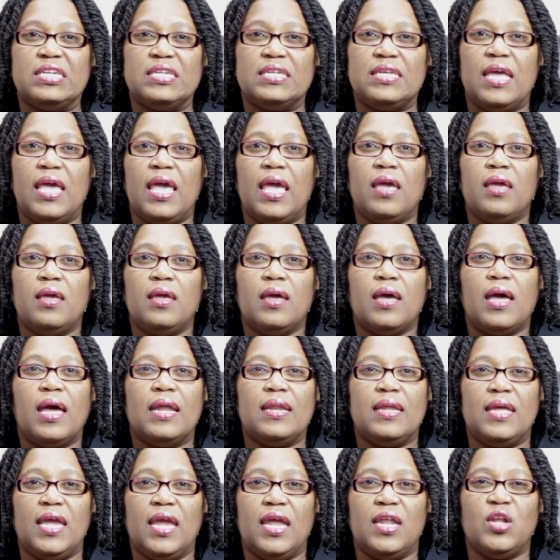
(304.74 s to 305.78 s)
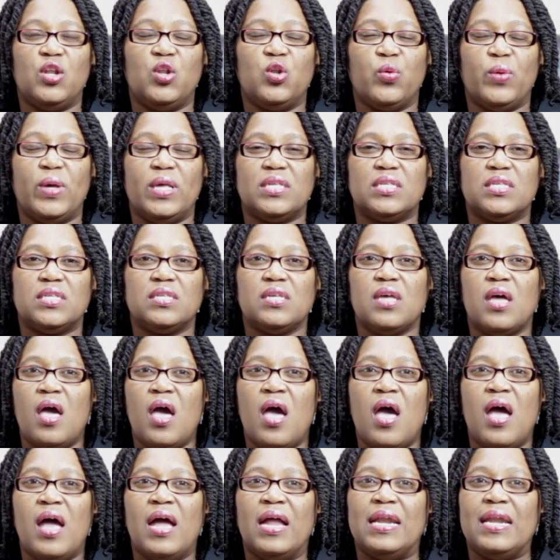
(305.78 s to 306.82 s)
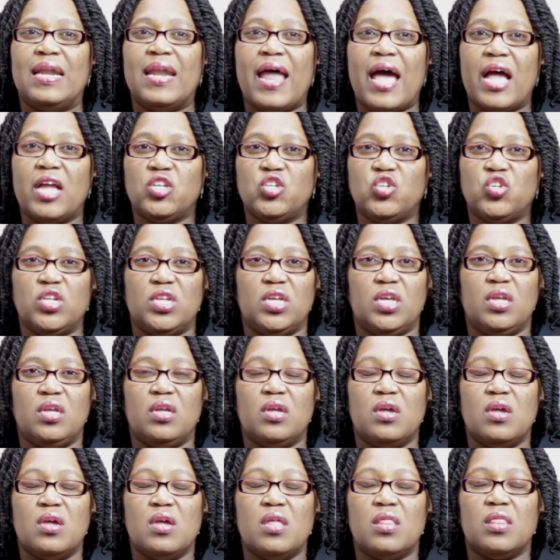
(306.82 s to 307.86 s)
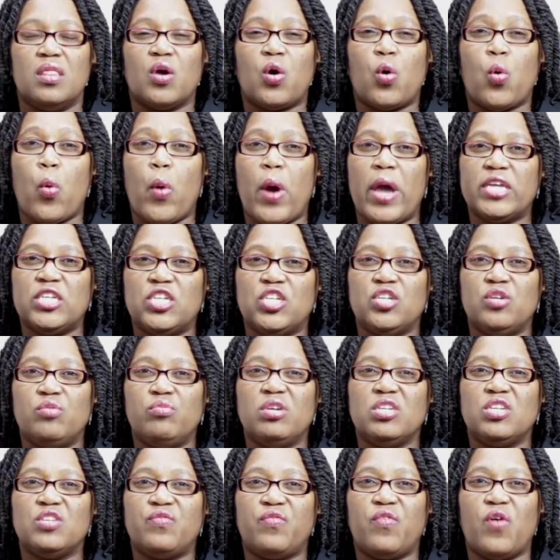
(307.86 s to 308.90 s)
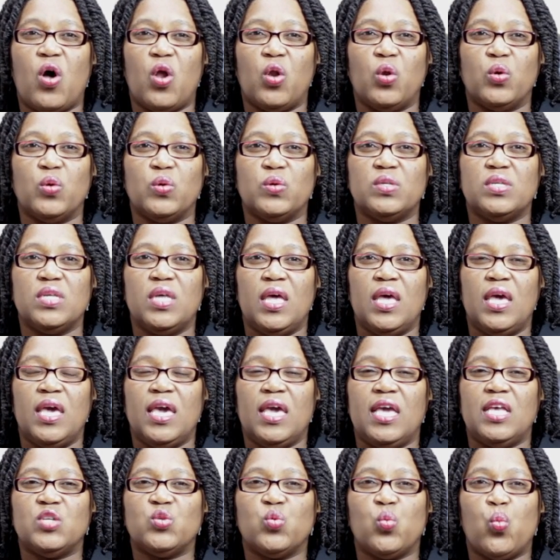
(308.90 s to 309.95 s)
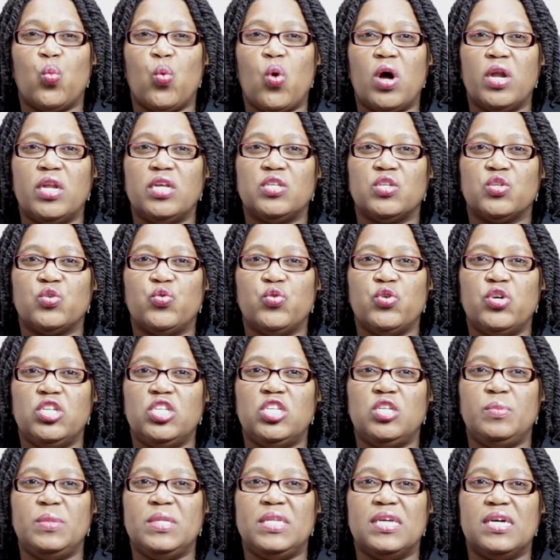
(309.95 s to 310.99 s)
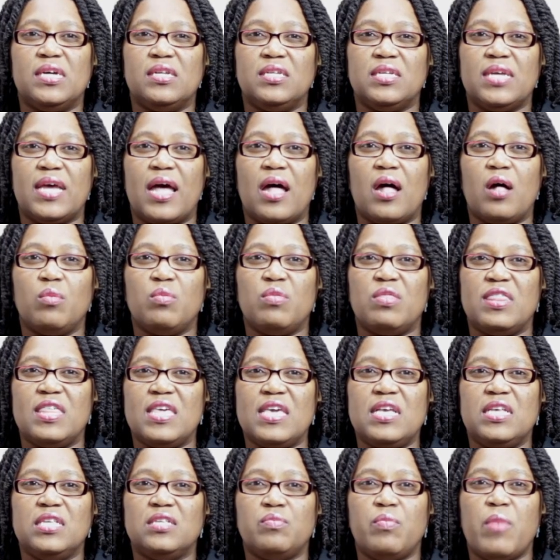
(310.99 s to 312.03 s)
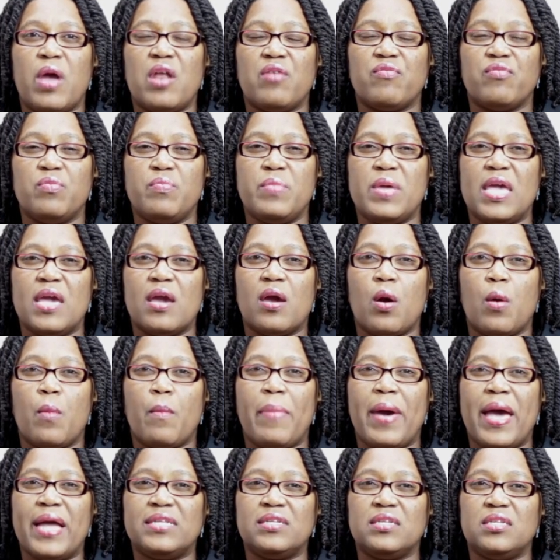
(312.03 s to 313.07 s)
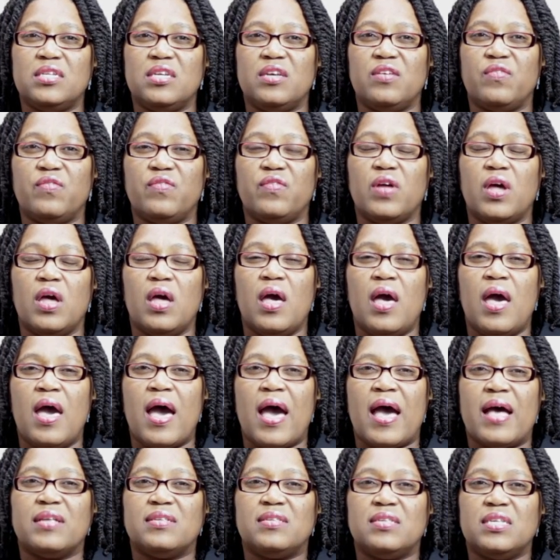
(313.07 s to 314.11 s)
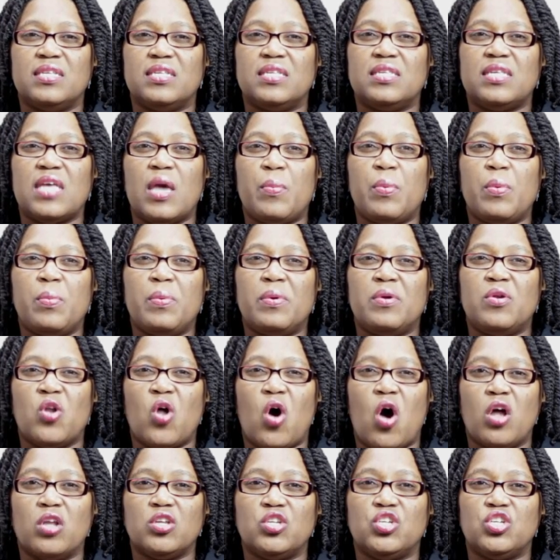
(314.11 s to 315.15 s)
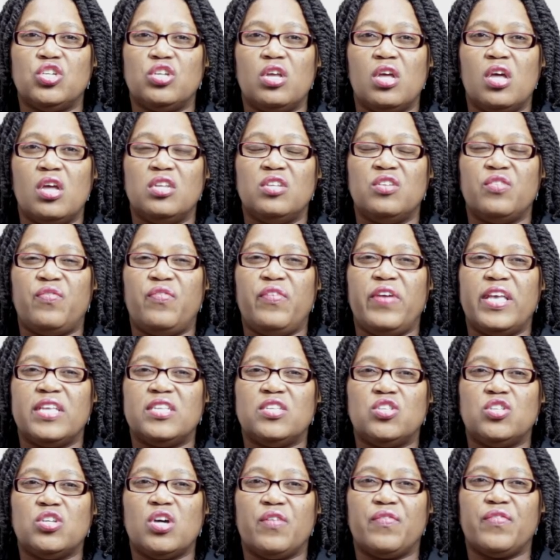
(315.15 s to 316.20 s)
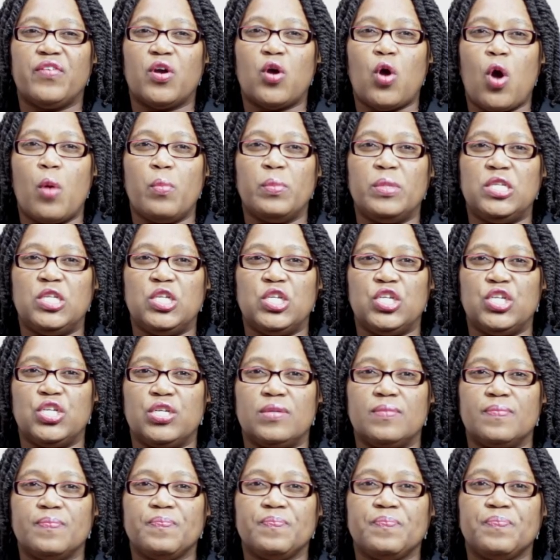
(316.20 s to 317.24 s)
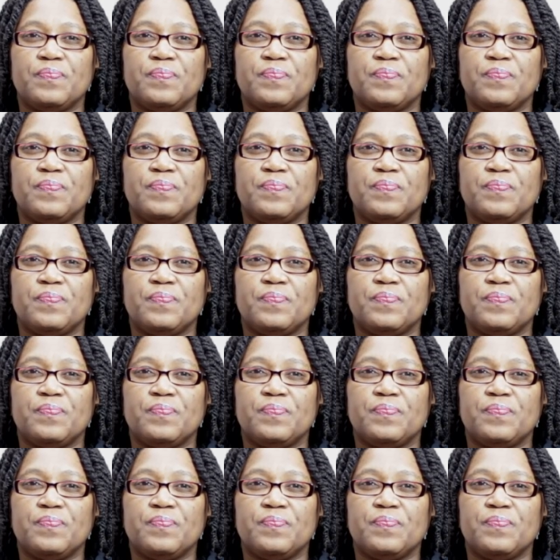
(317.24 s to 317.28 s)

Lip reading: King and Hayden Lewis. Naturally, the question which follows is what is going to be done to help these men remain competitive as they step up a notch to face tougher competition.